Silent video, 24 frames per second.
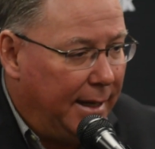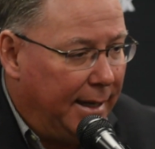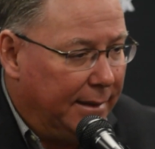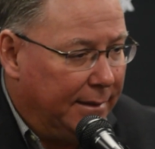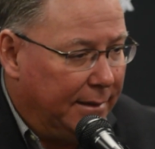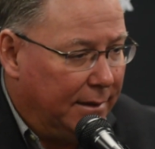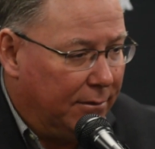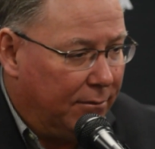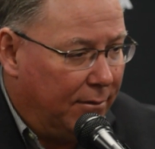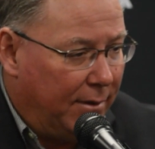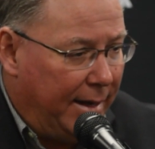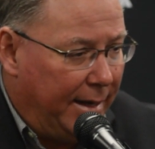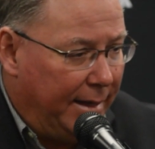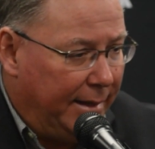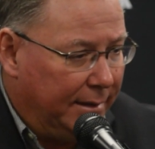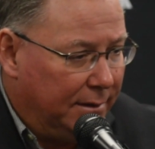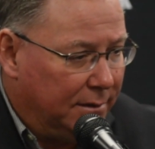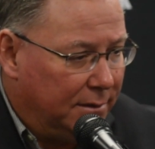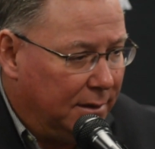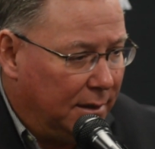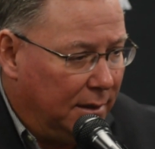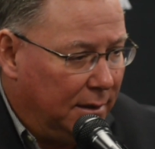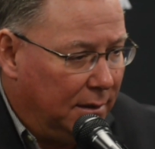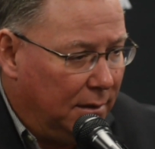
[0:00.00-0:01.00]
and then ran
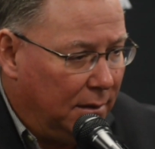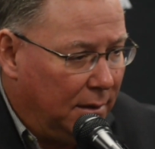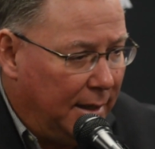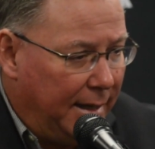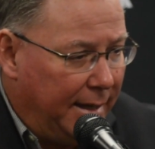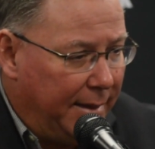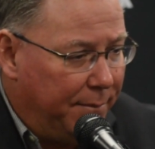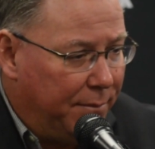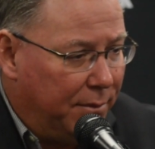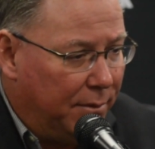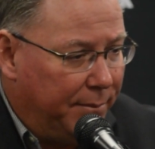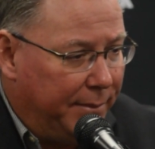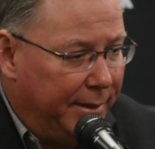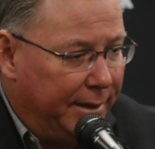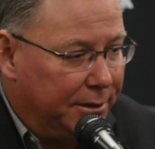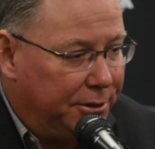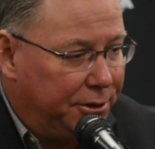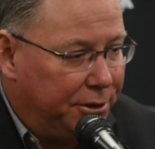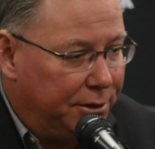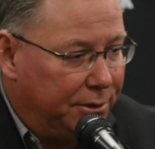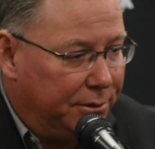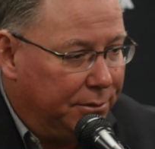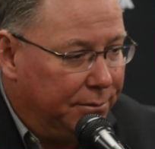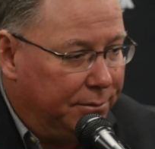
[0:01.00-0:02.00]
into a little labrum
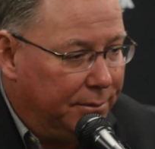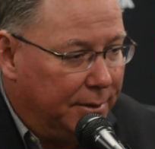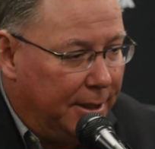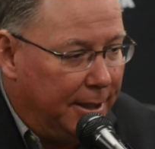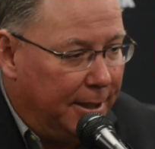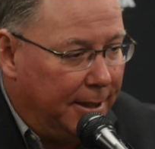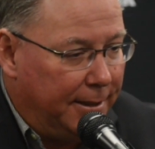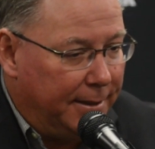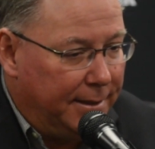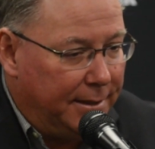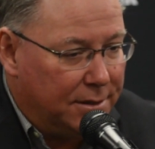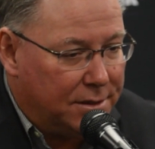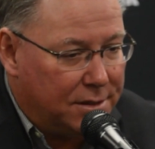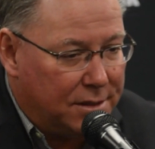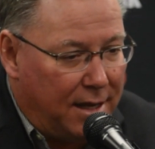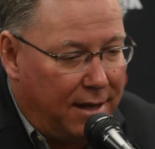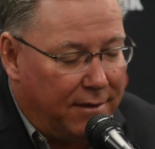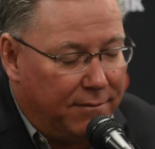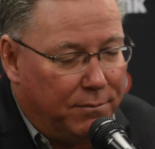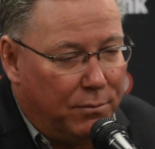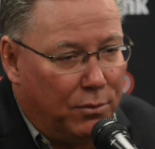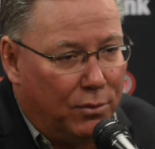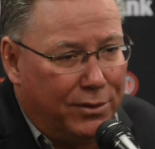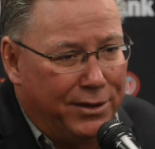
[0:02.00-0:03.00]
issue his
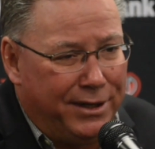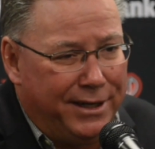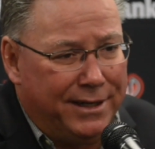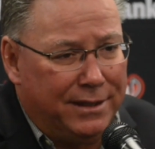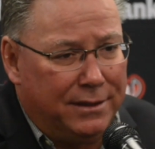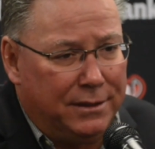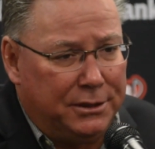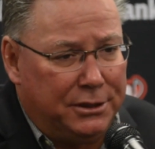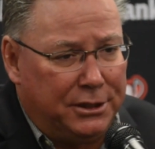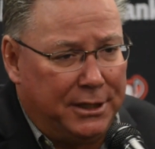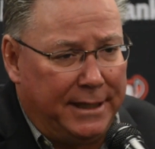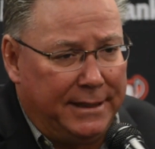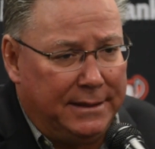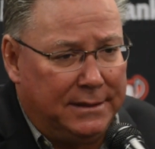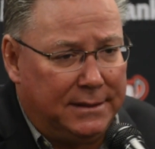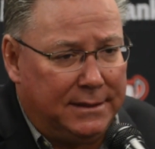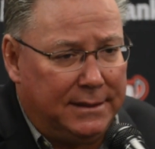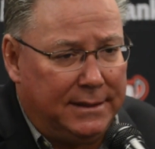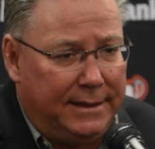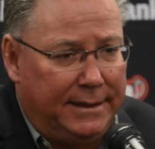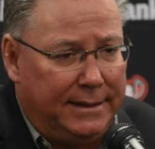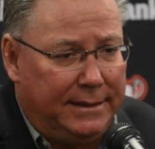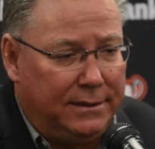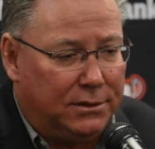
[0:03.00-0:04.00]
sophomore year at
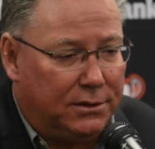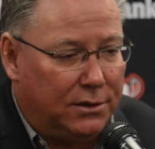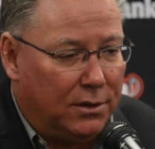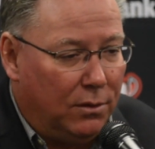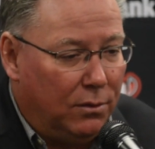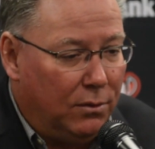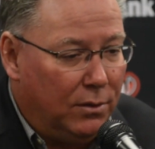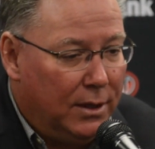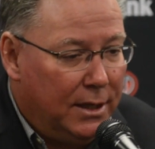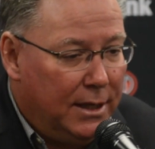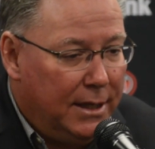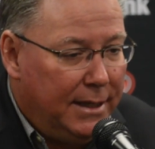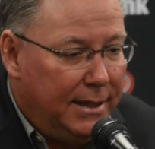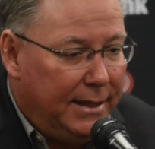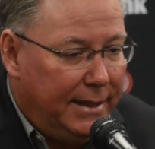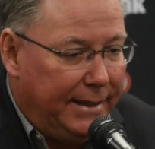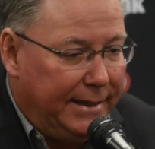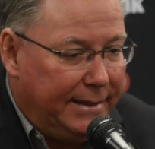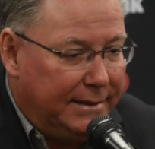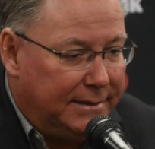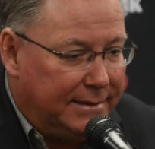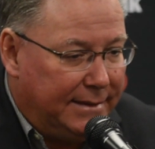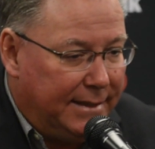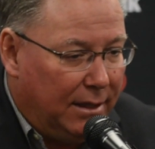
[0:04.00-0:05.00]
JC. So
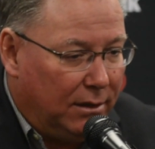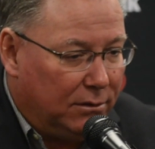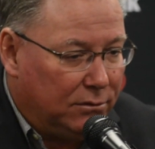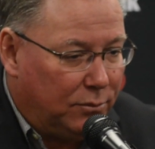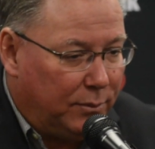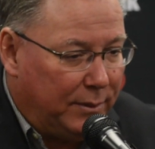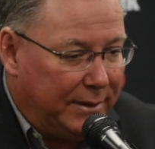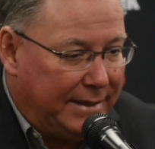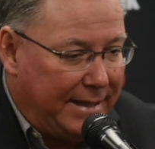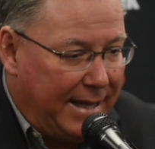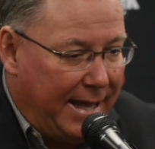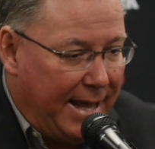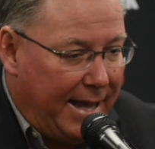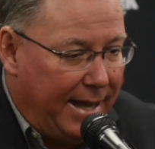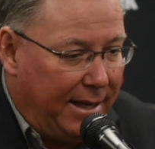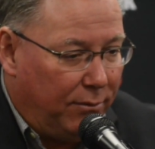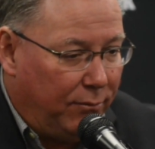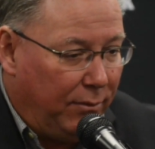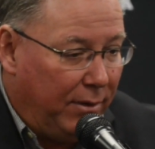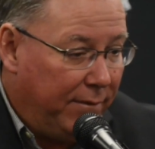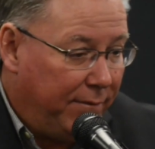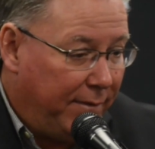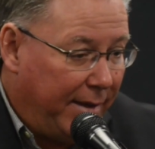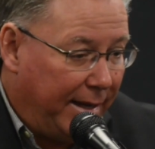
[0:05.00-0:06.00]
he's dealt with
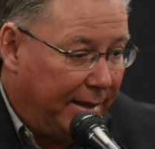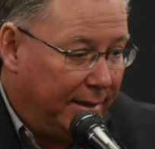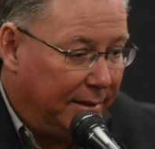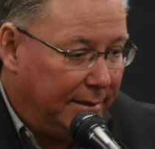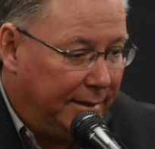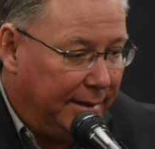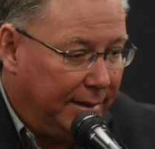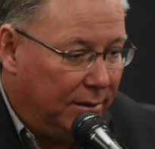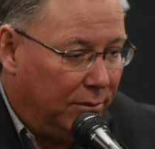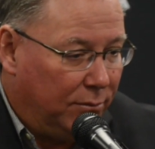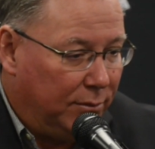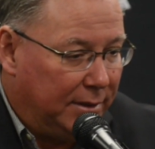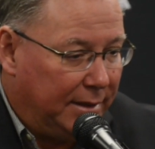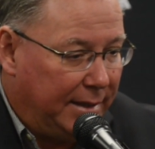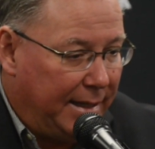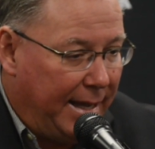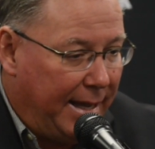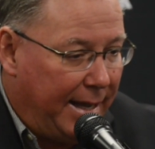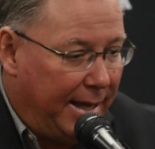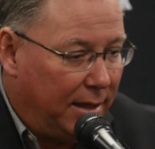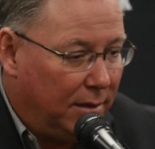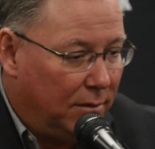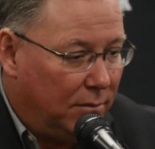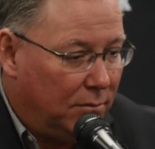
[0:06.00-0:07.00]
that. We've had to deal with
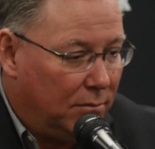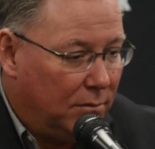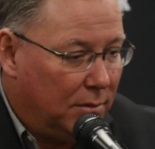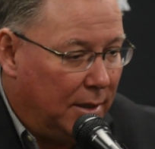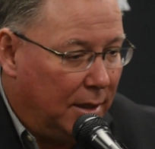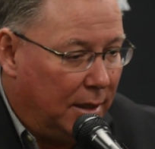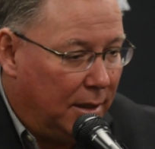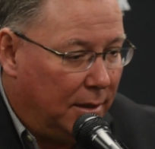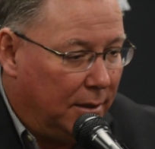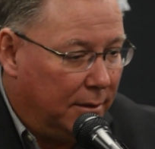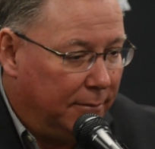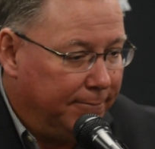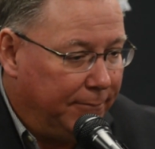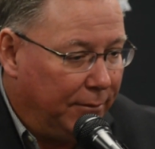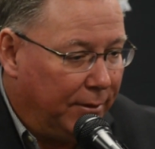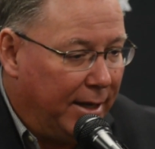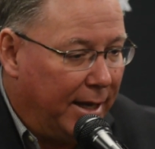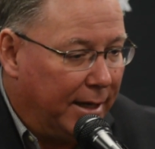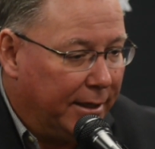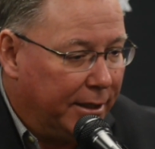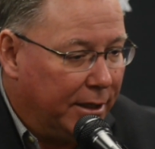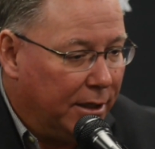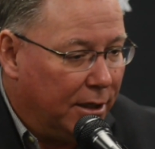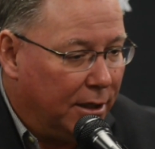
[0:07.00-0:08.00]
that. You
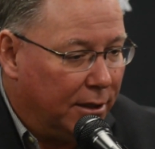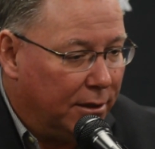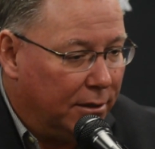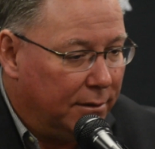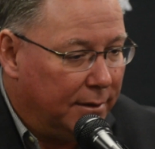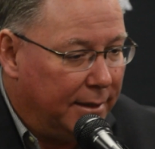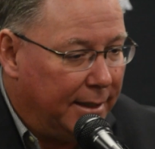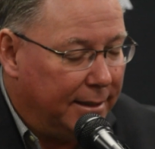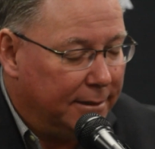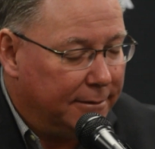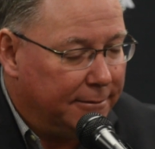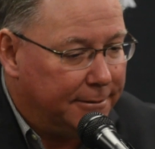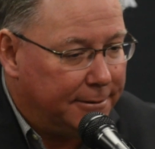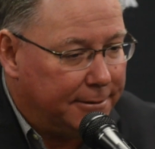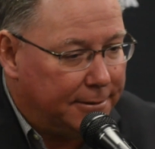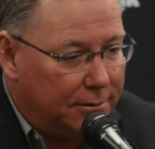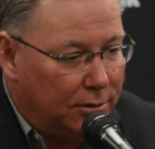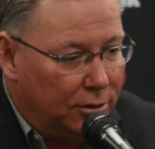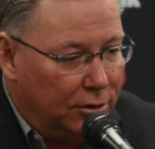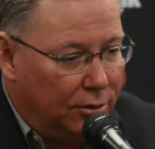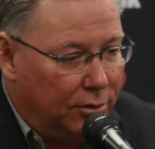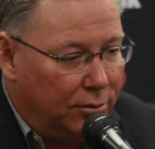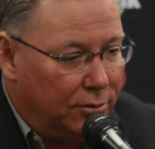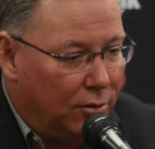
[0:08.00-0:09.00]
got Gunner that's,
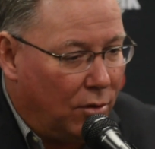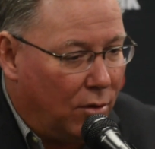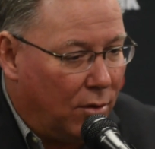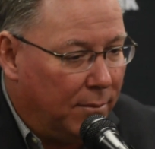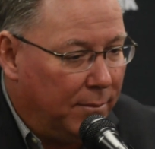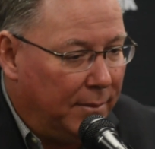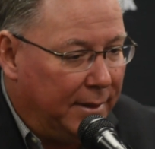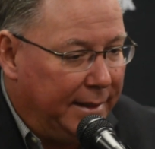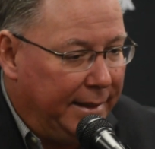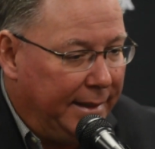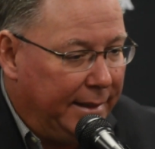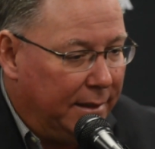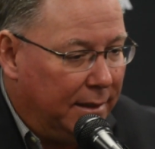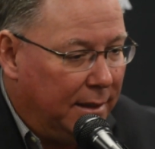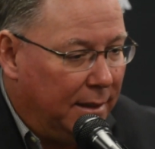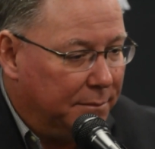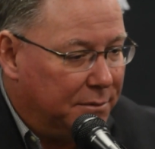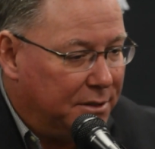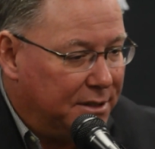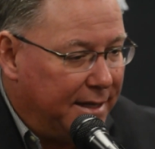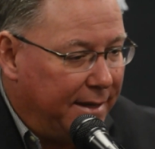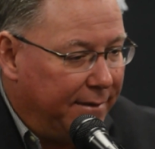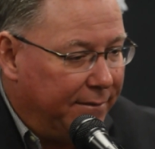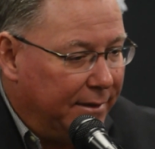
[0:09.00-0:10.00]
you know, normally eating
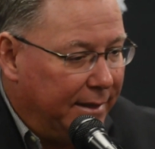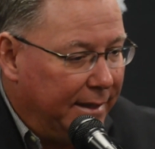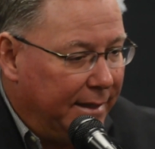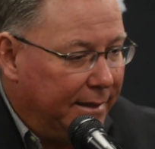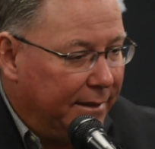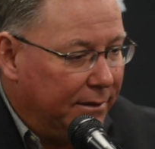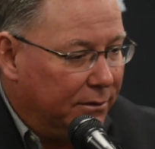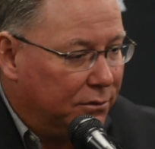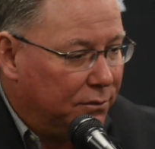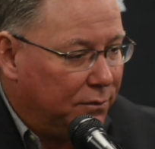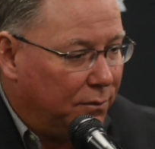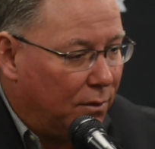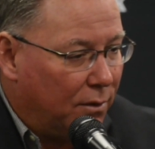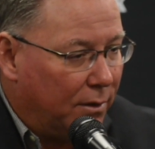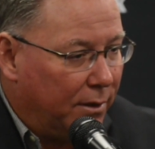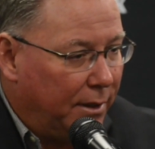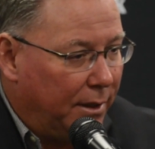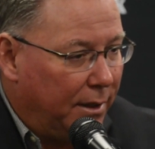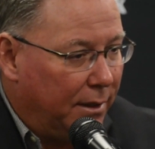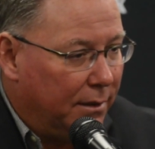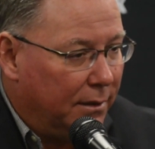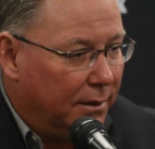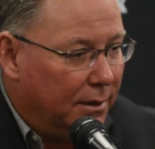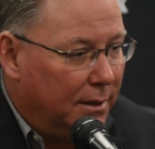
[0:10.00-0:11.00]
up 7 innings for
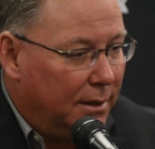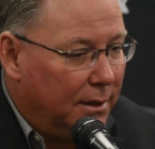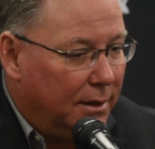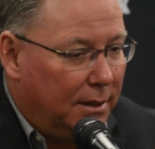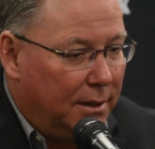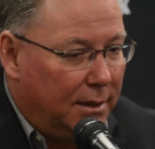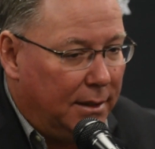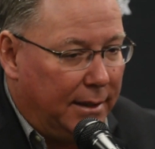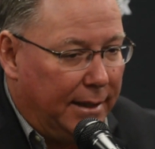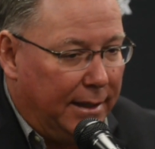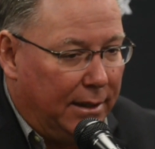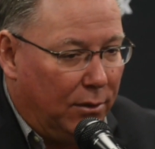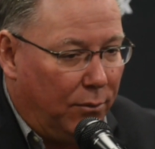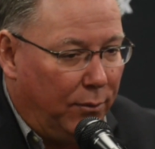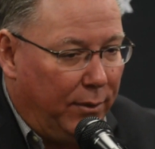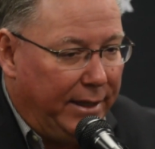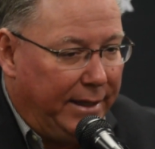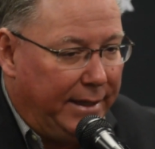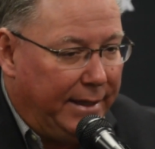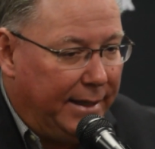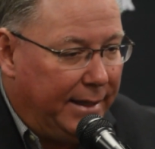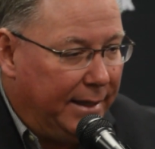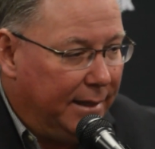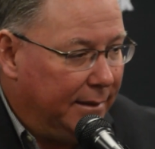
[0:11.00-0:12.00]
you in a
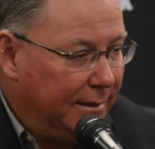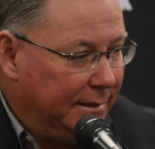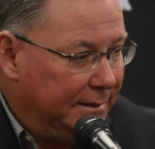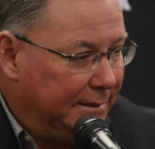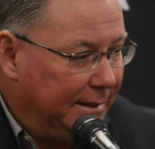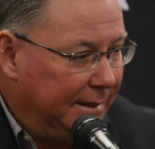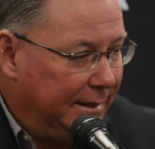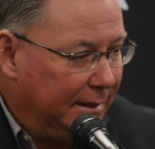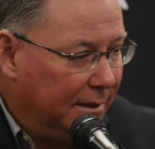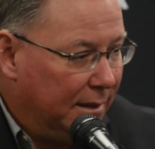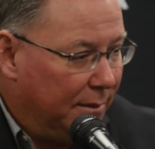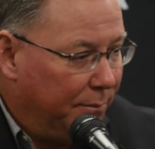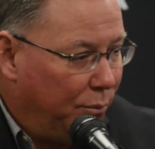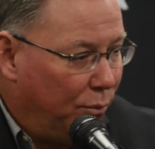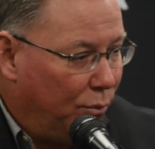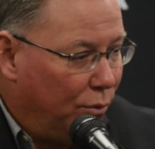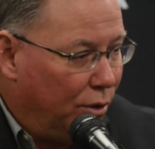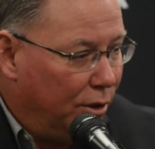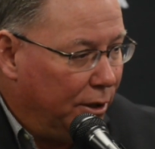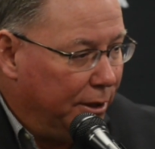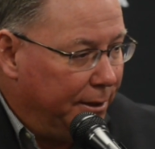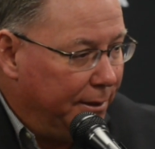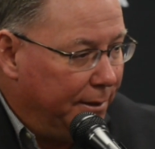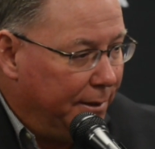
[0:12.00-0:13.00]
weekend. He's eating up
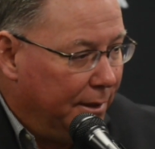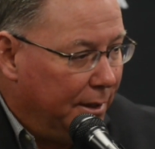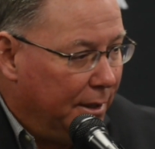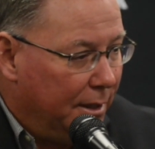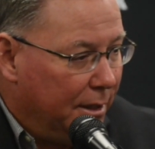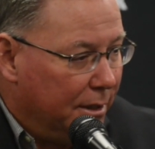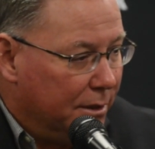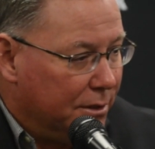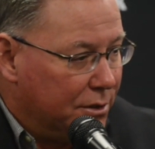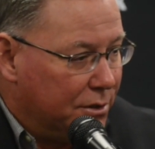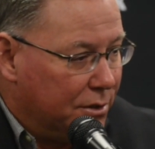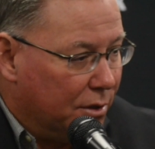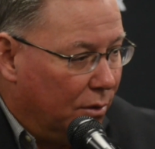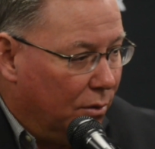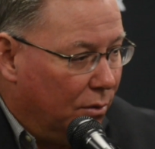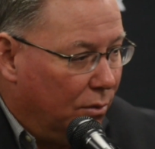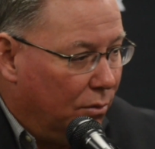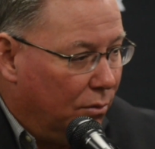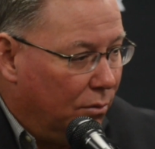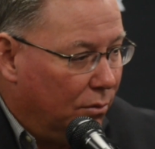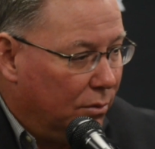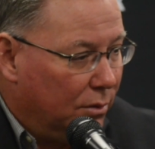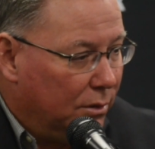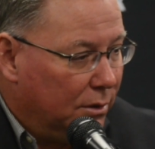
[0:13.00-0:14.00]
1.
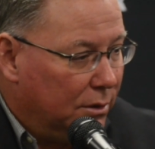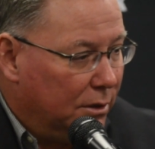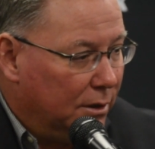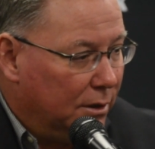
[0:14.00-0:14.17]
So